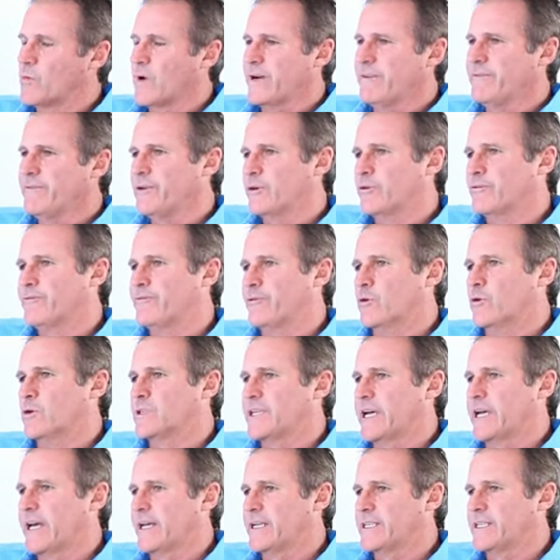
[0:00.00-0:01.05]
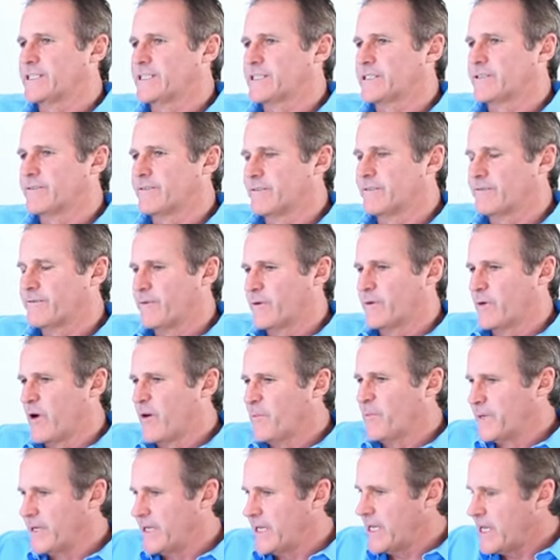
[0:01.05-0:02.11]
one of your fortes, from what
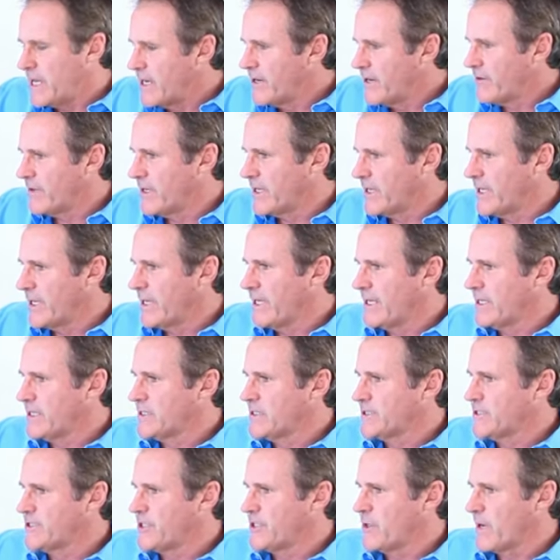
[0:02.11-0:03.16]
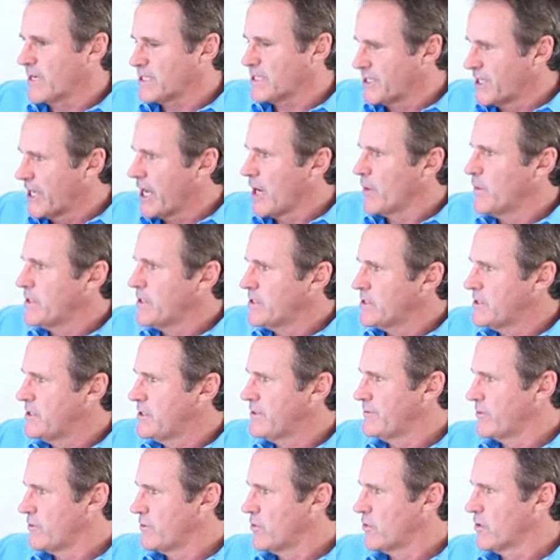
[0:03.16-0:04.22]
I've been hearing, is you actually go into
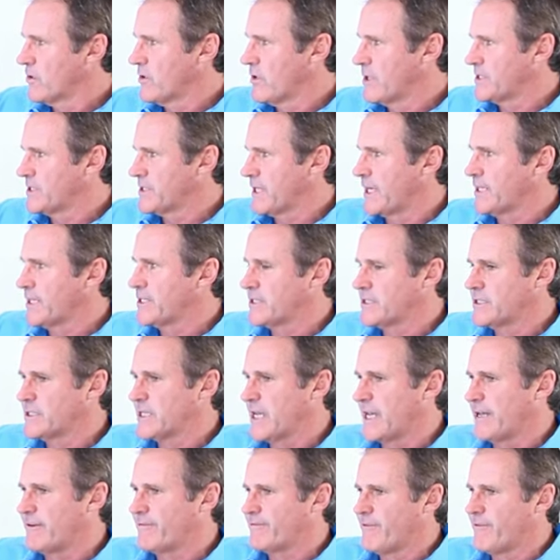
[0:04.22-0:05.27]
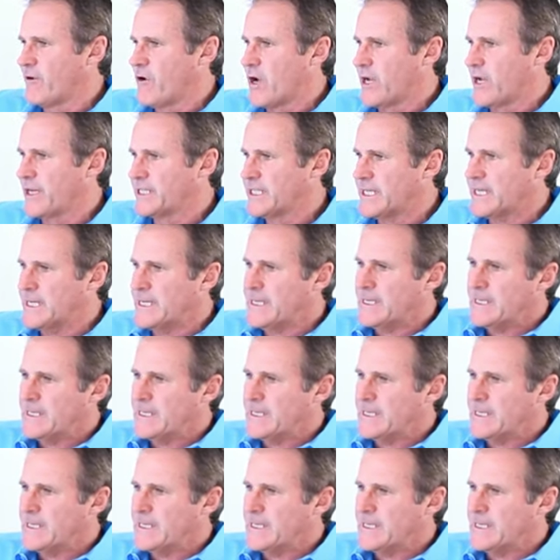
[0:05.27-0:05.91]
different organisations and find,